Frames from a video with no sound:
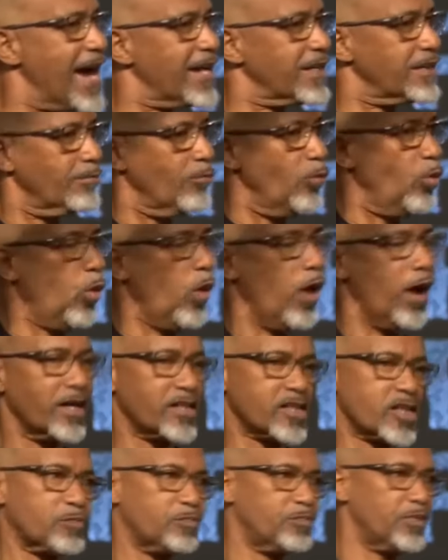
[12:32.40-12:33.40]
Adam
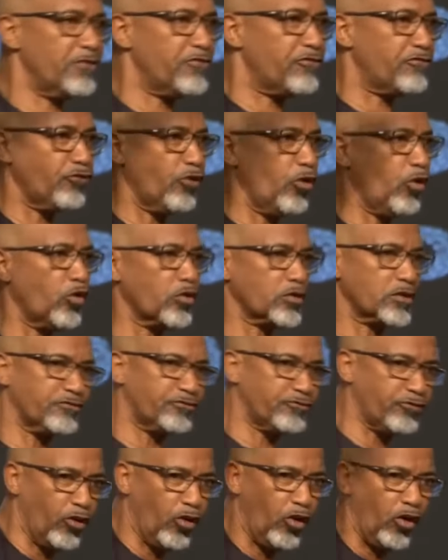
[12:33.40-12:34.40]
was before the
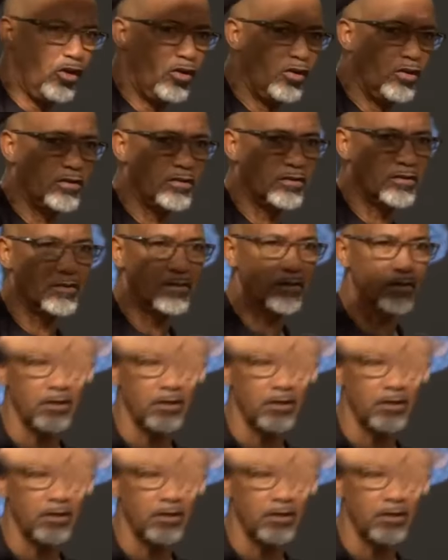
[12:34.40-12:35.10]
fall,